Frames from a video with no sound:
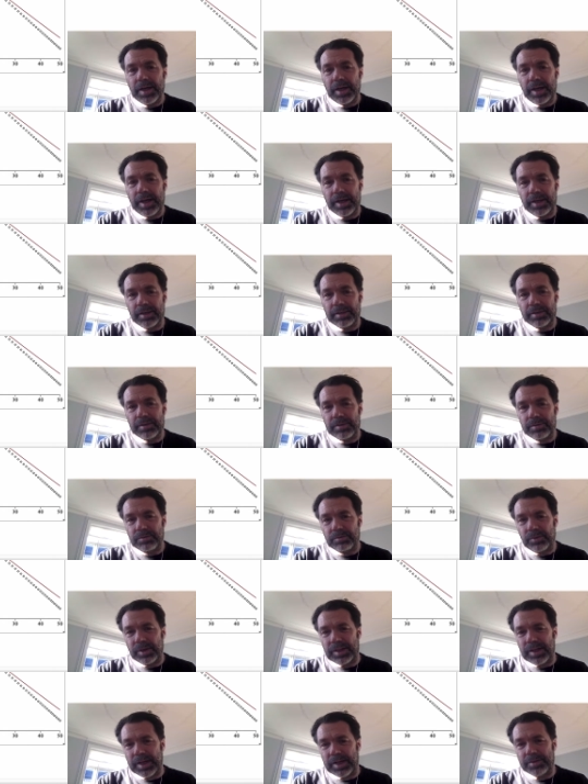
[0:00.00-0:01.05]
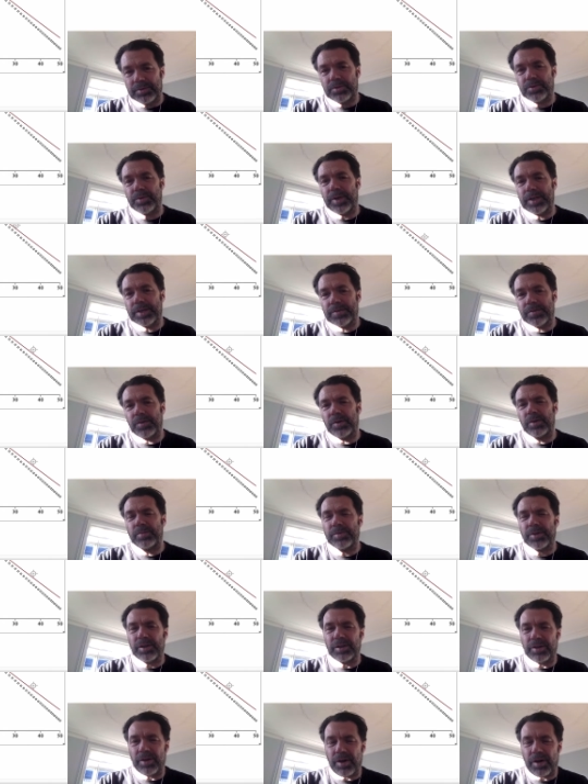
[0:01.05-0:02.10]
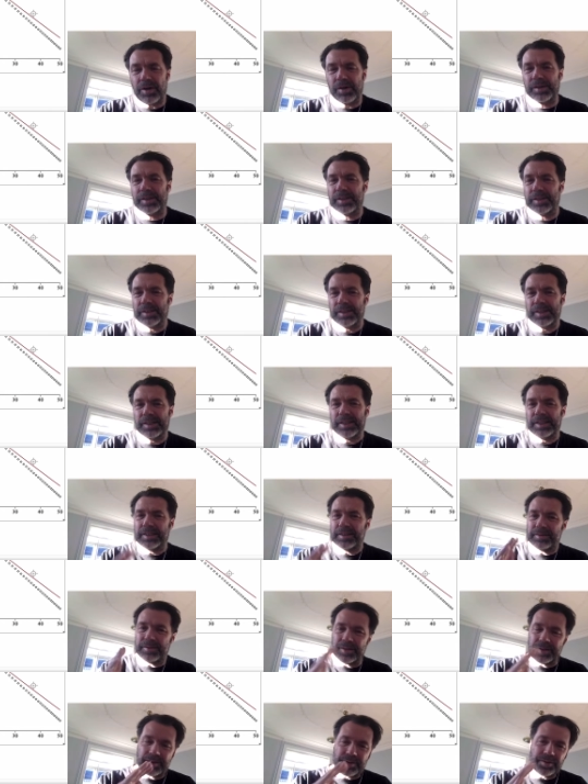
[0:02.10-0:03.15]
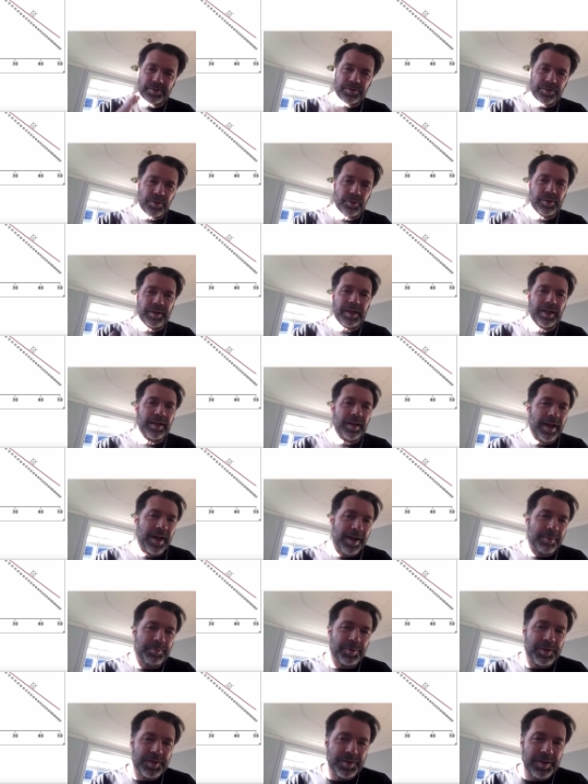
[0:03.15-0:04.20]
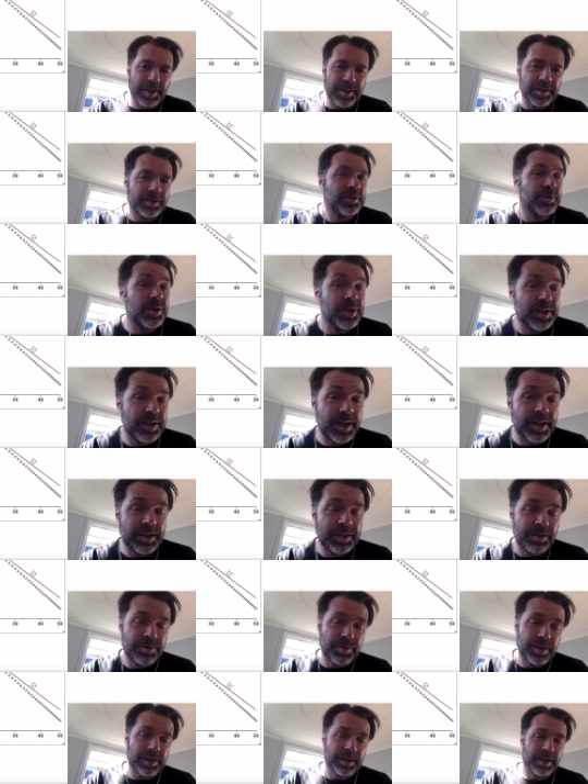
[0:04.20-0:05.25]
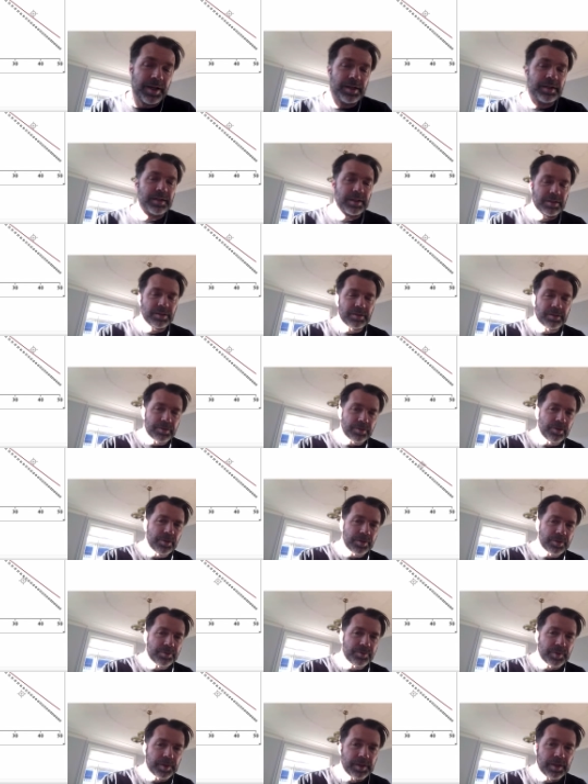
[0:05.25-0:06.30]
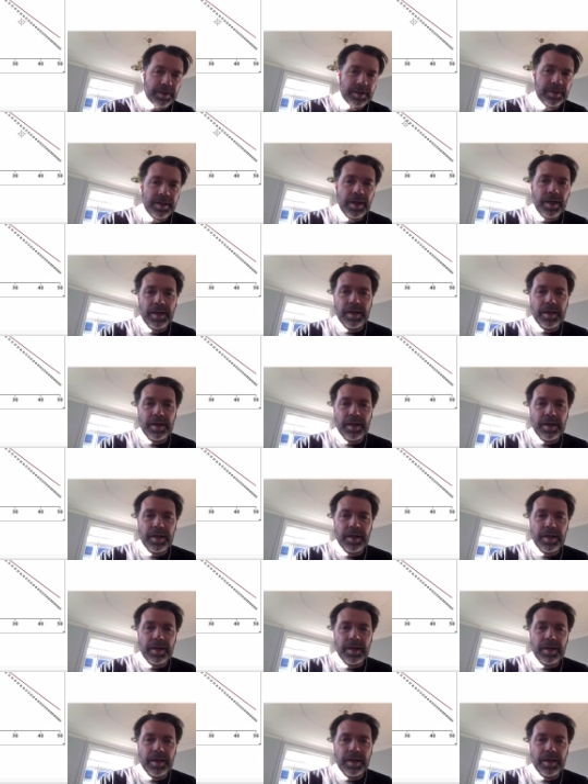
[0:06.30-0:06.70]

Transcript: And when I transform the log this so little happens that it looks like a straight line that is not a straight line